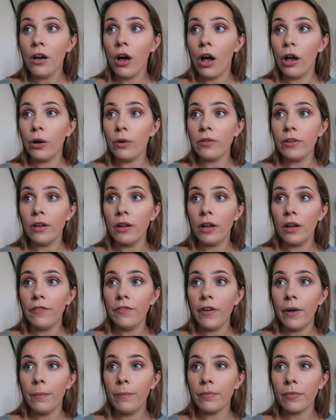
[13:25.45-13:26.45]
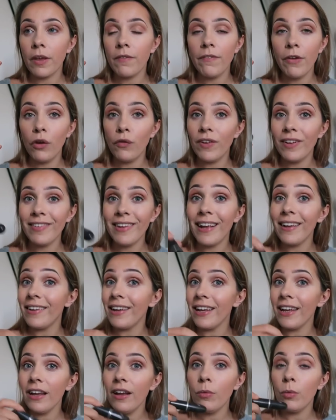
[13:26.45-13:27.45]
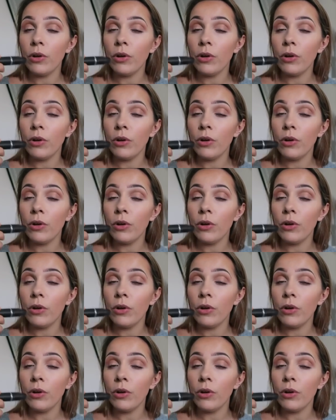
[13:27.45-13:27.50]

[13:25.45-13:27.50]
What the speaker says: I also love Velvet Teddy,